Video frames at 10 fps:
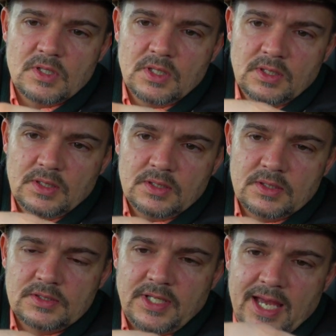uh,
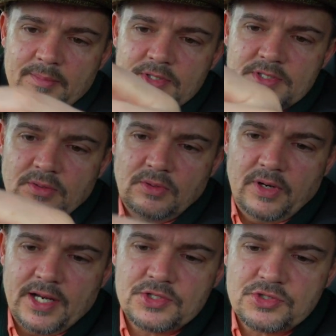diameter
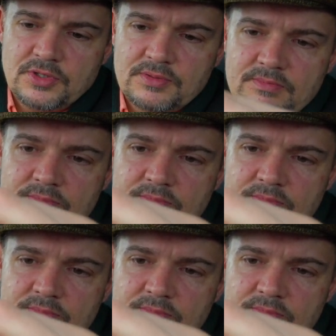or extra